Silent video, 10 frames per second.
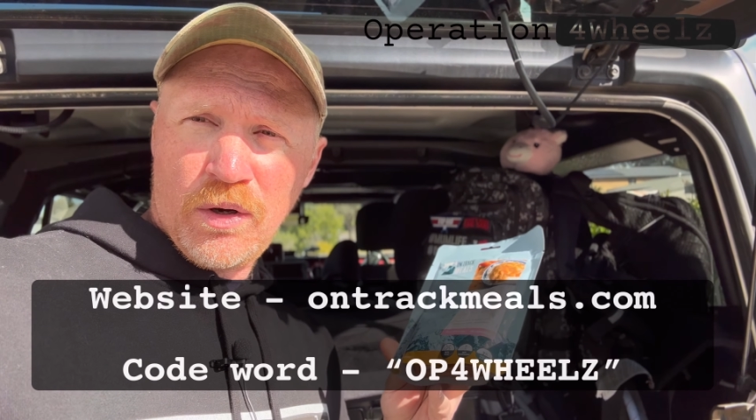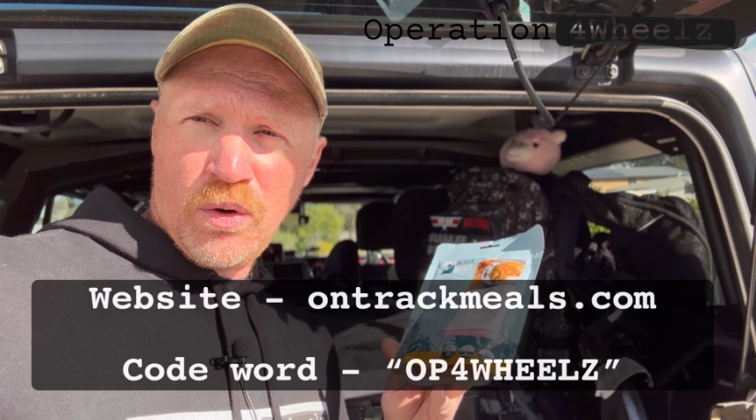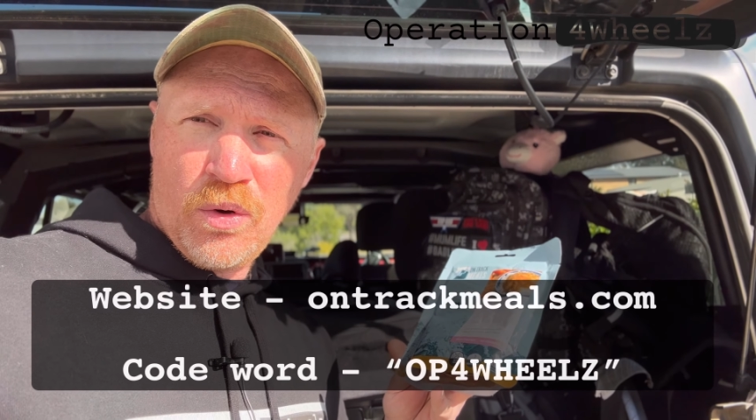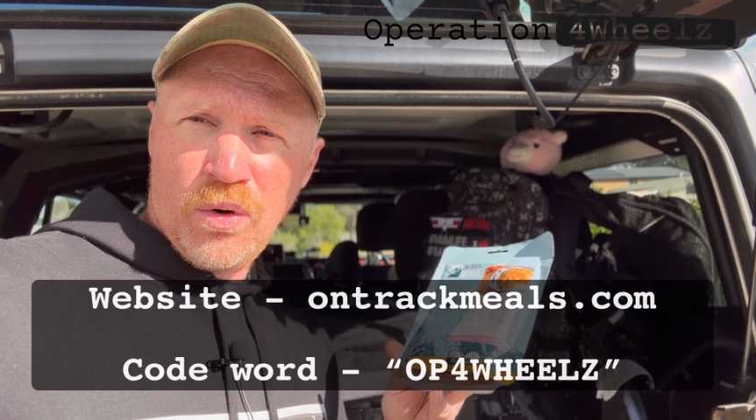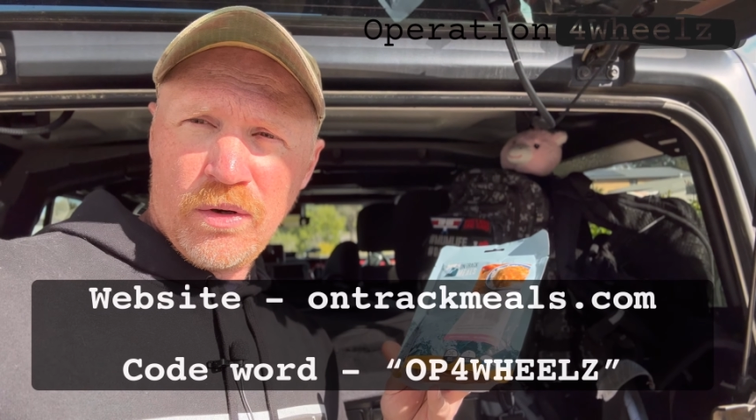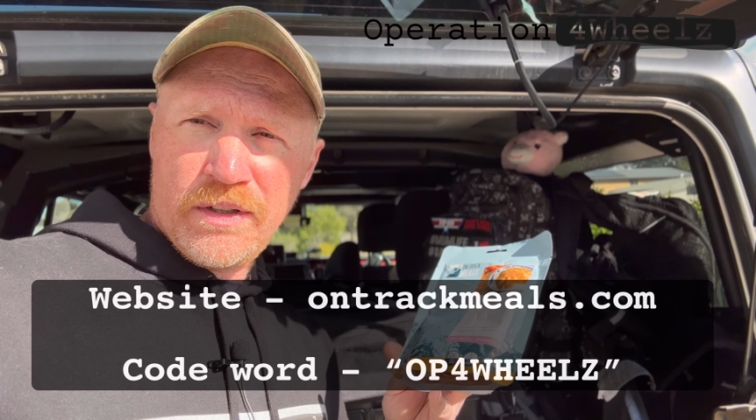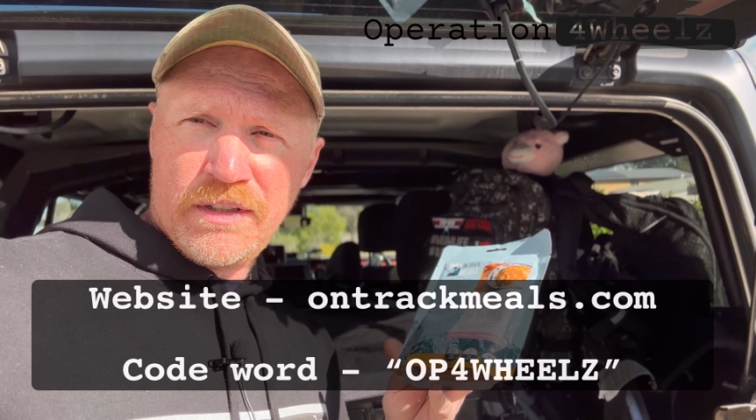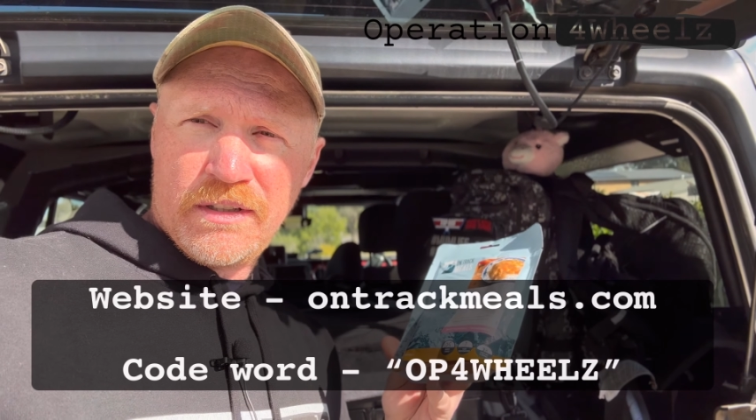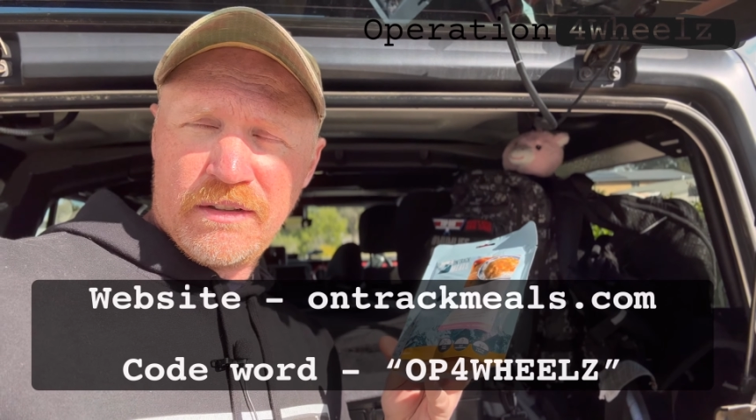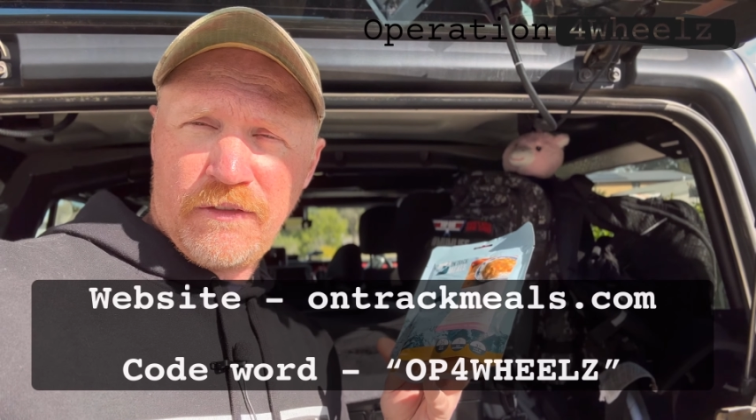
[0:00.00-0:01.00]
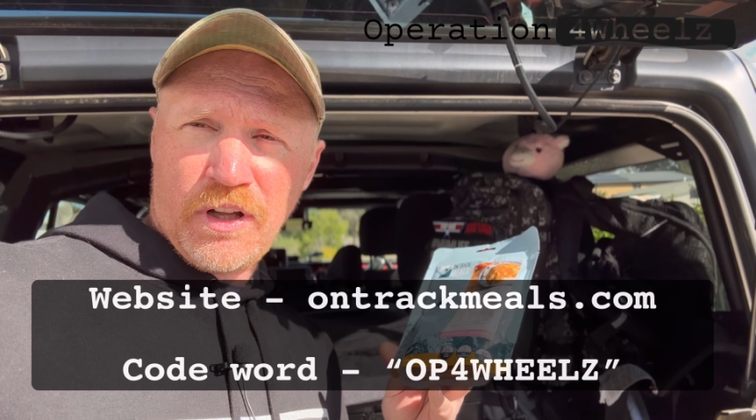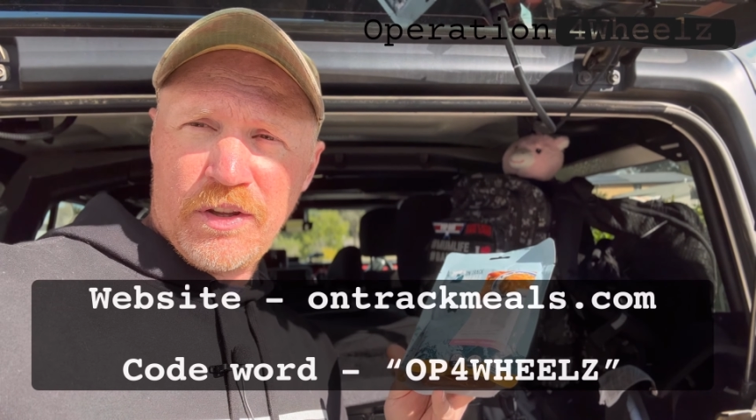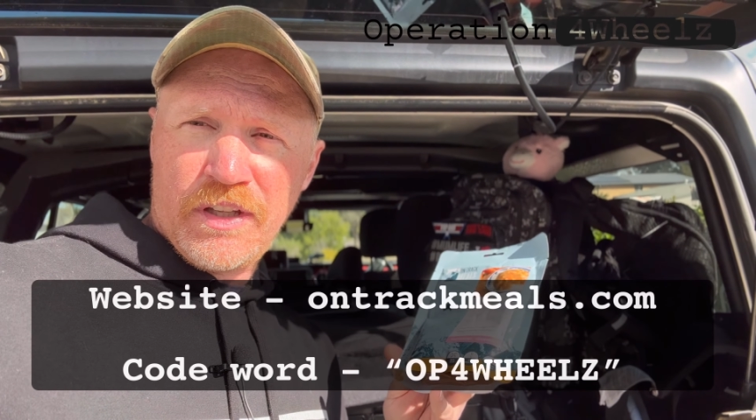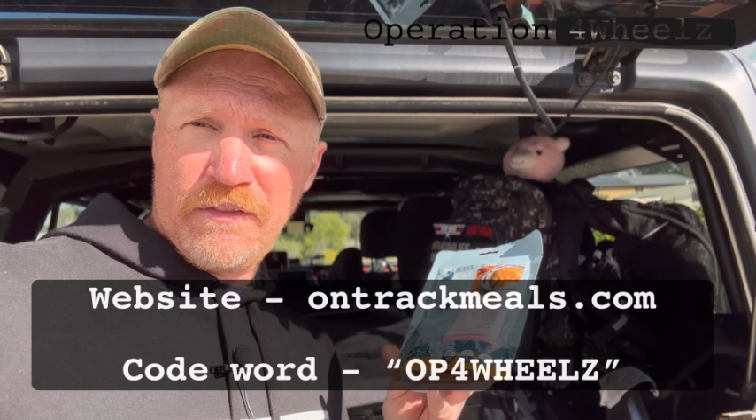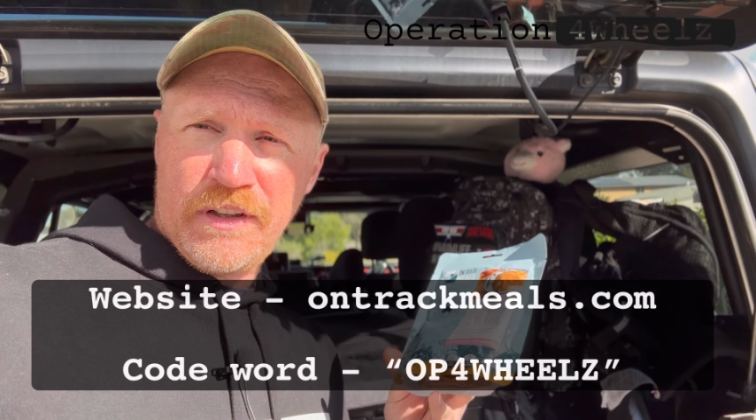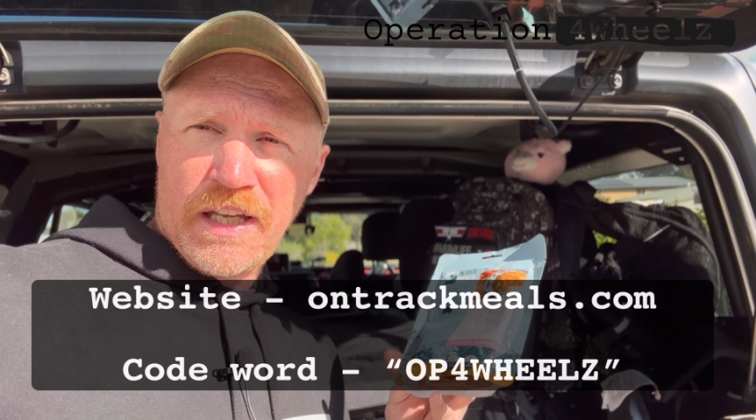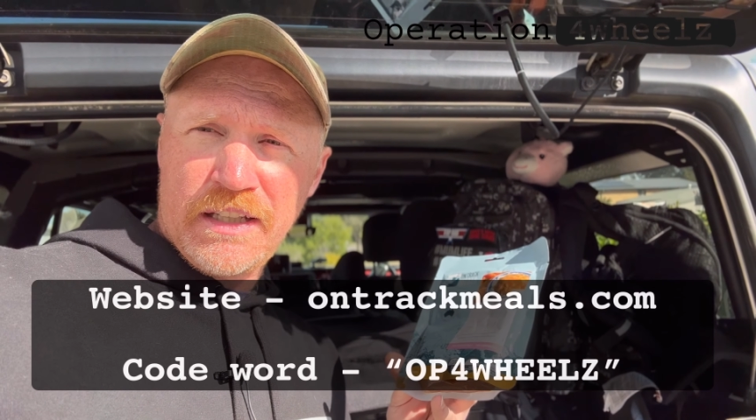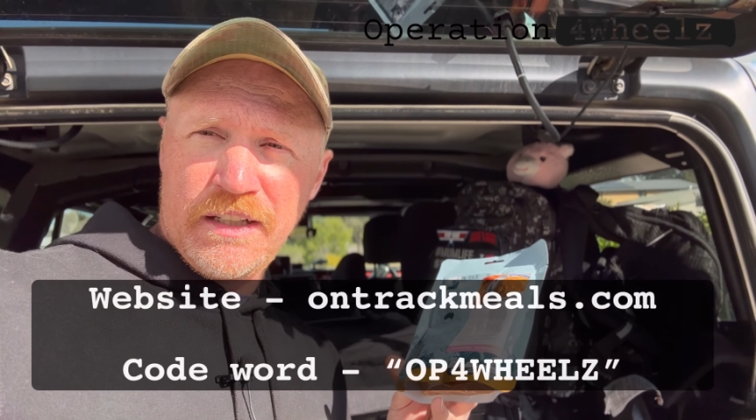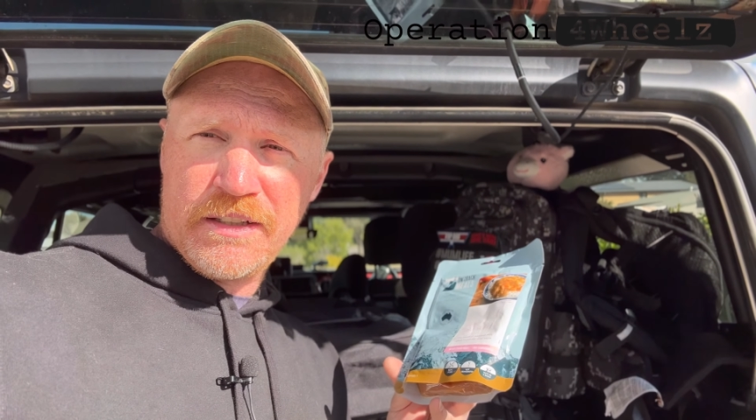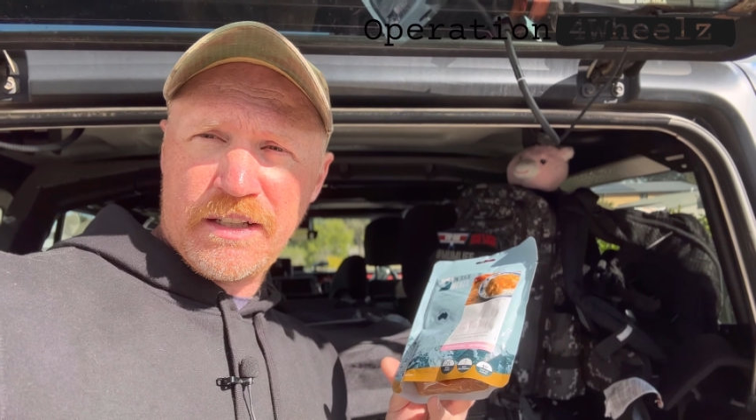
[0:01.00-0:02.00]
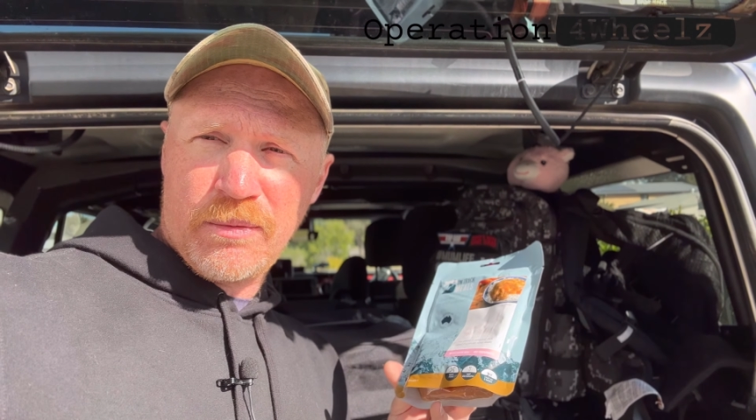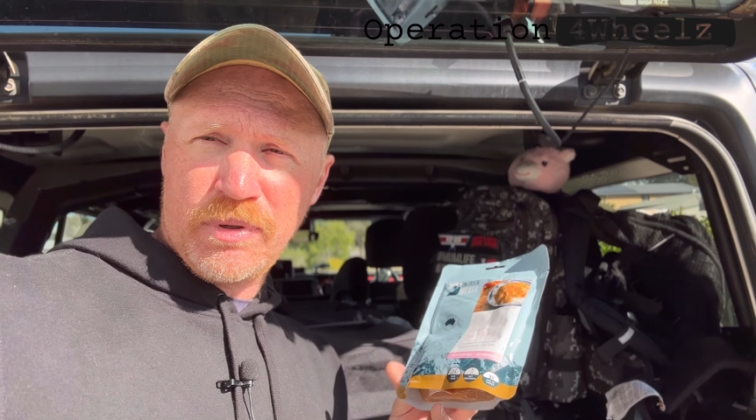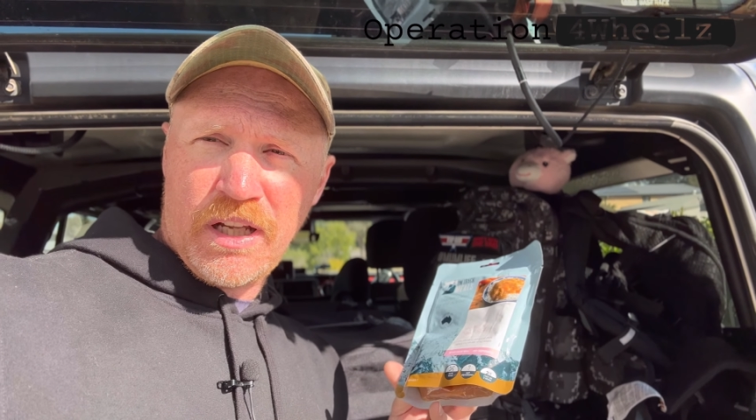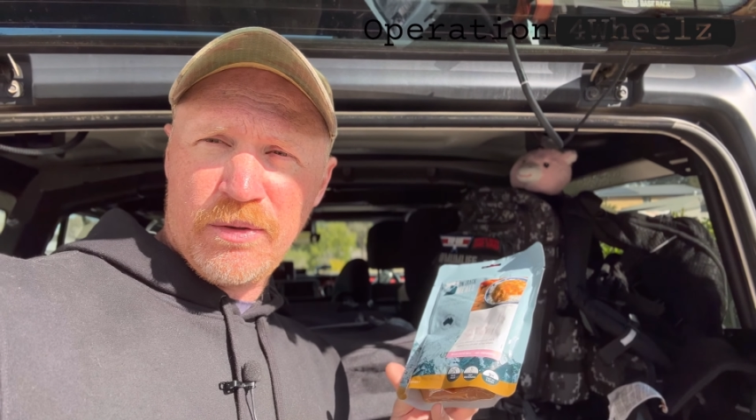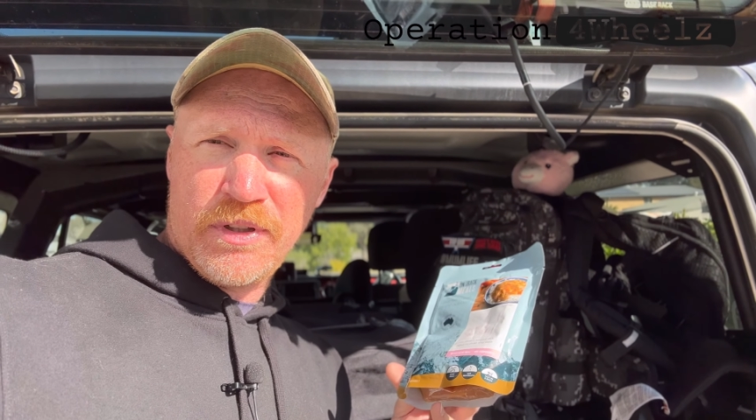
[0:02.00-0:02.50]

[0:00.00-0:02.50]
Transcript: or follow the affiliate link down below